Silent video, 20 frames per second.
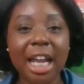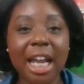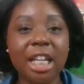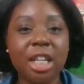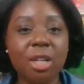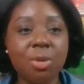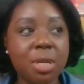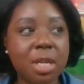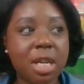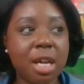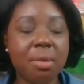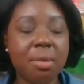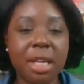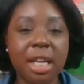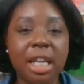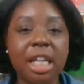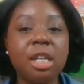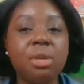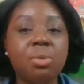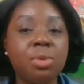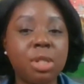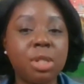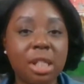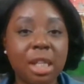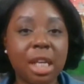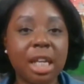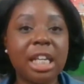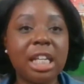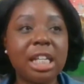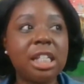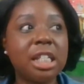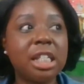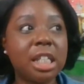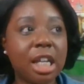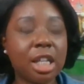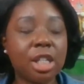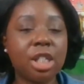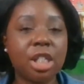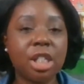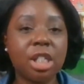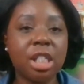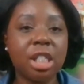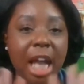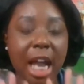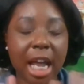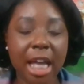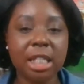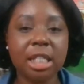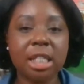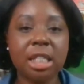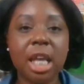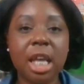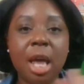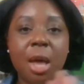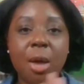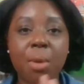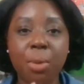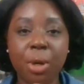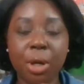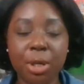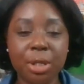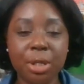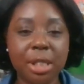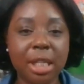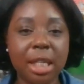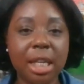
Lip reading: and he would come eat. He's such a nice person.